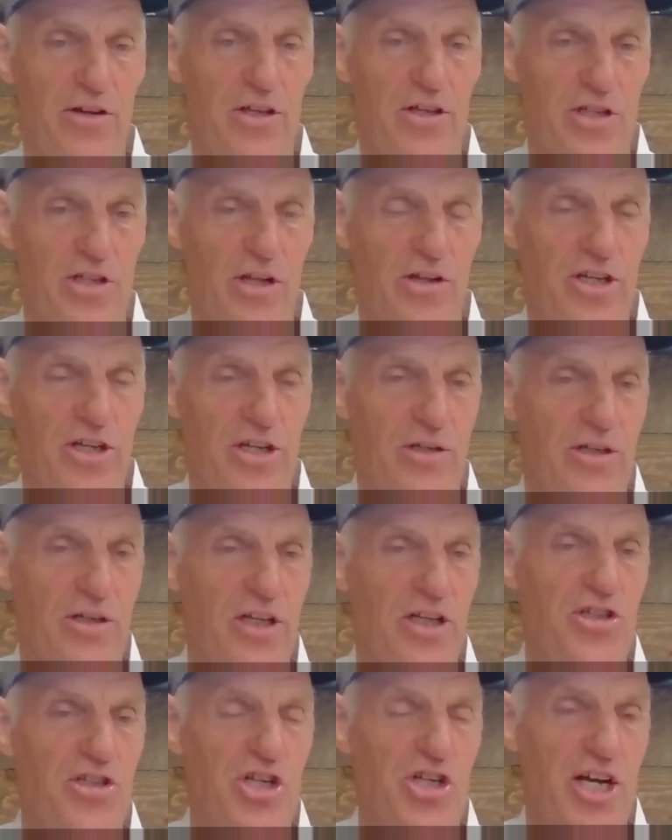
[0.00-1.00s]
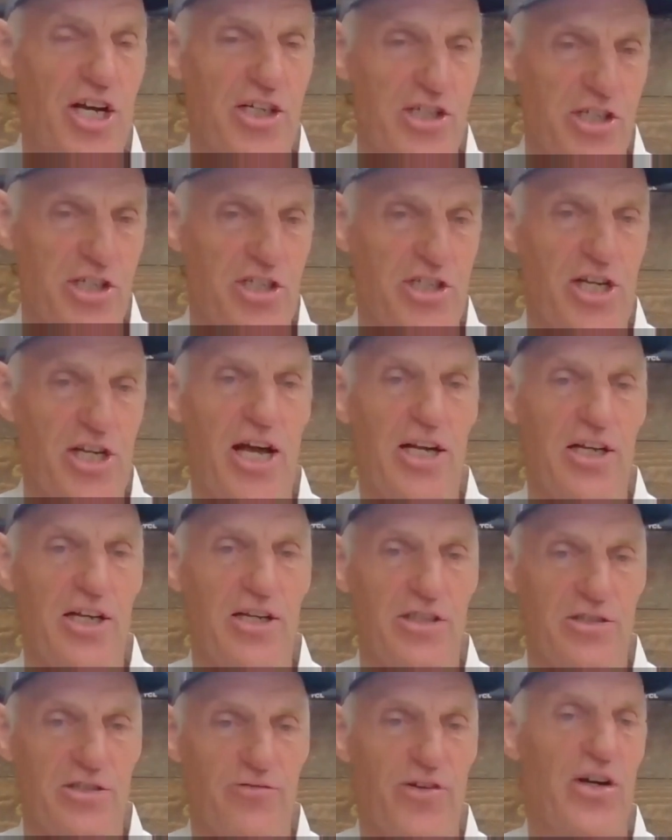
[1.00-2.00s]
the injection site
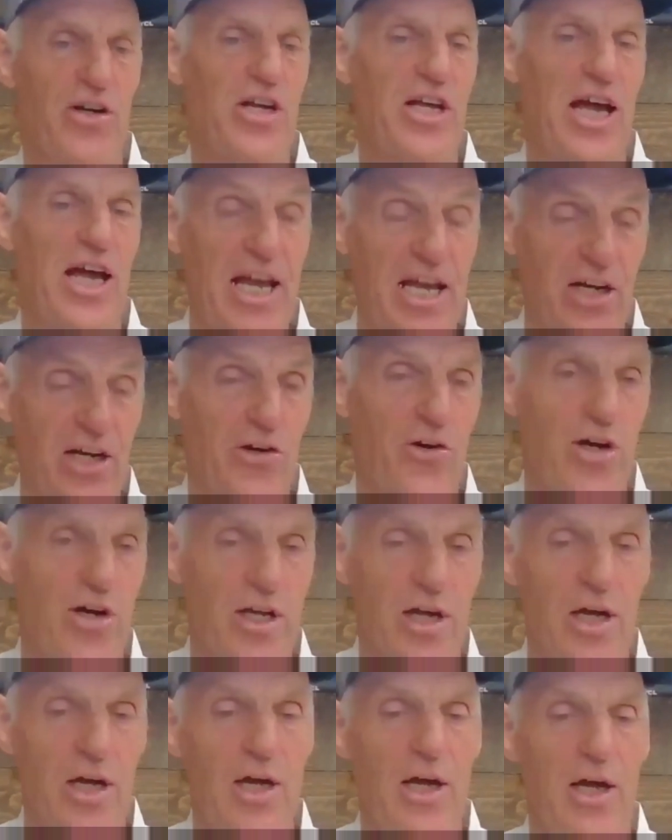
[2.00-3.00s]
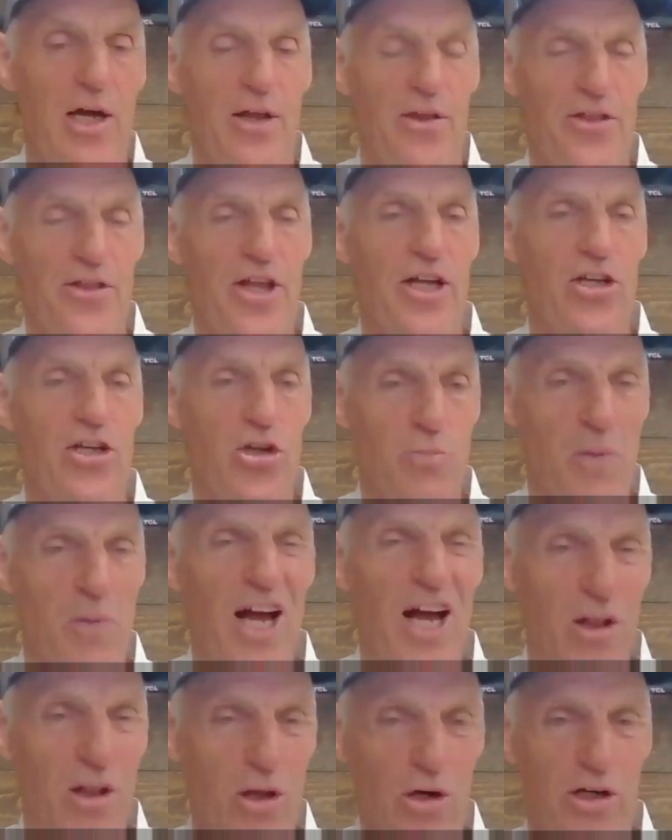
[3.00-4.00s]
is very angry, then you
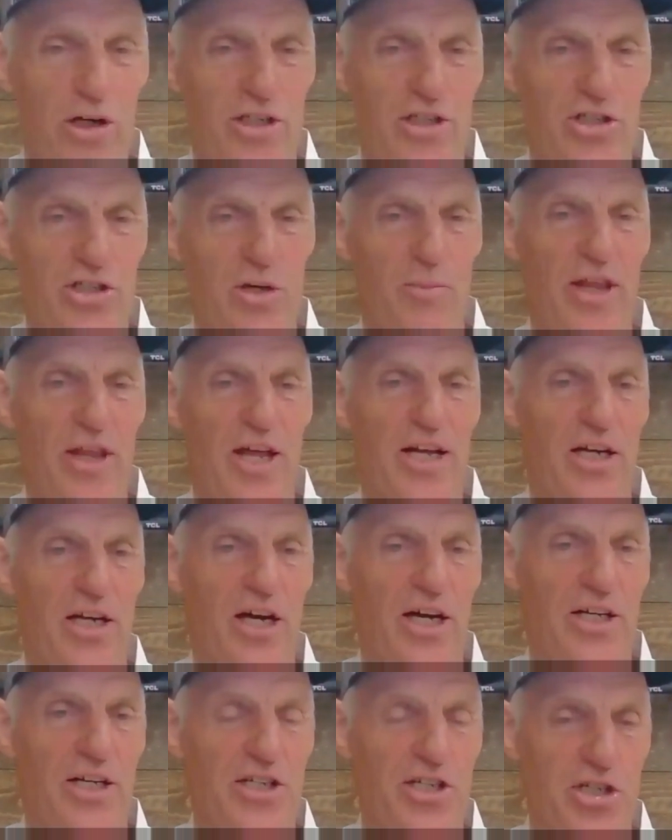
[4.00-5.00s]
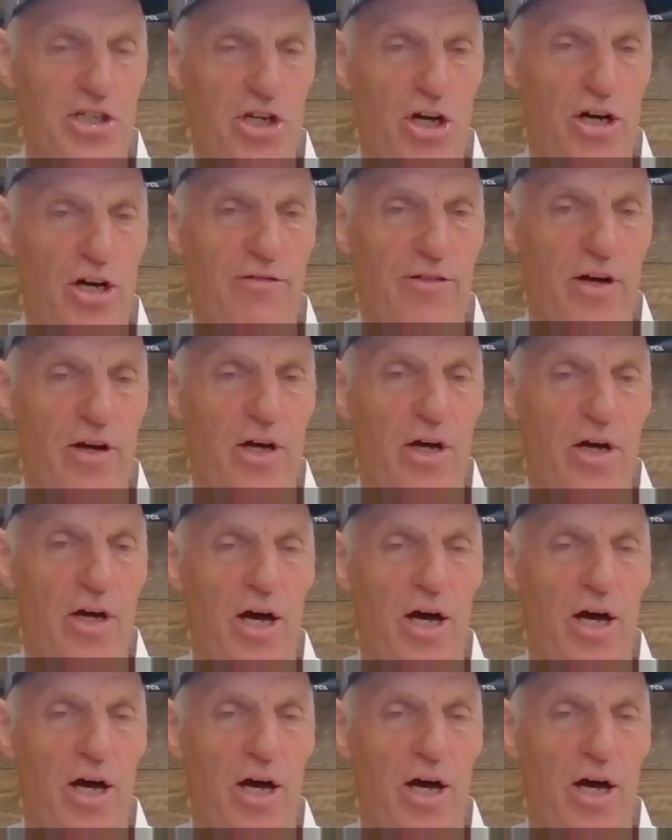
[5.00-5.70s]
might look at some of that kind of stuff